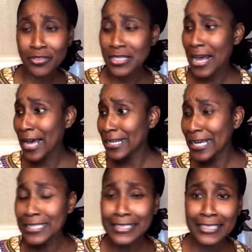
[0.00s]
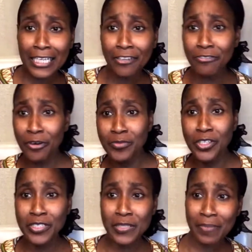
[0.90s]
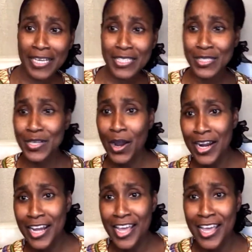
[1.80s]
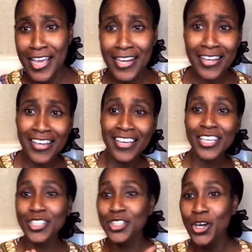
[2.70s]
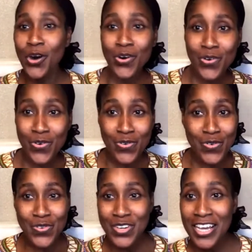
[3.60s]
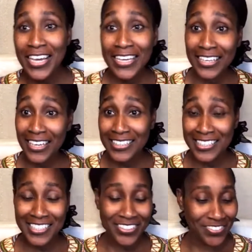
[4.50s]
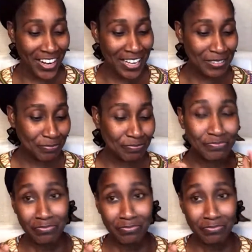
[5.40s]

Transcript: you can add anything from your spice garden in your own kit, right?